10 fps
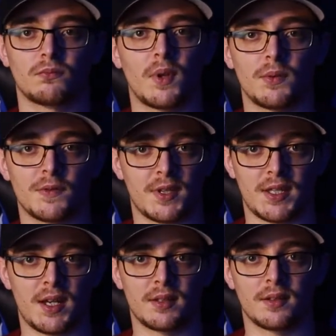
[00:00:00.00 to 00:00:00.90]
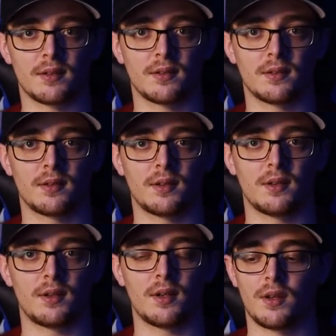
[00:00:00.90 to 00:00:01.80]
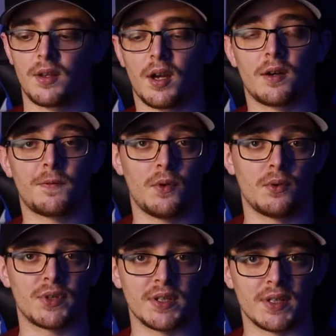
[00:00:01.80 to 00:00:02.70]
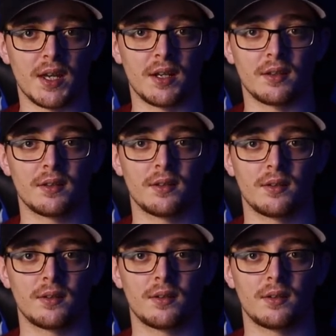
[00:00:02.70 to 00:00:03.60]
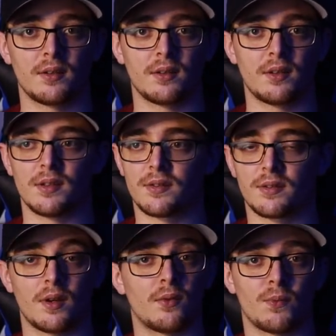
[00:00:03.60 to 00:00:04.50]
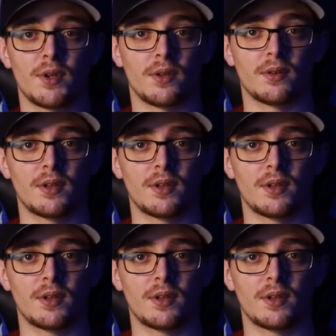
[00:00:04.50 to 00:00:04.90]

It was fantastic. The kind of photos he's getting is unreal.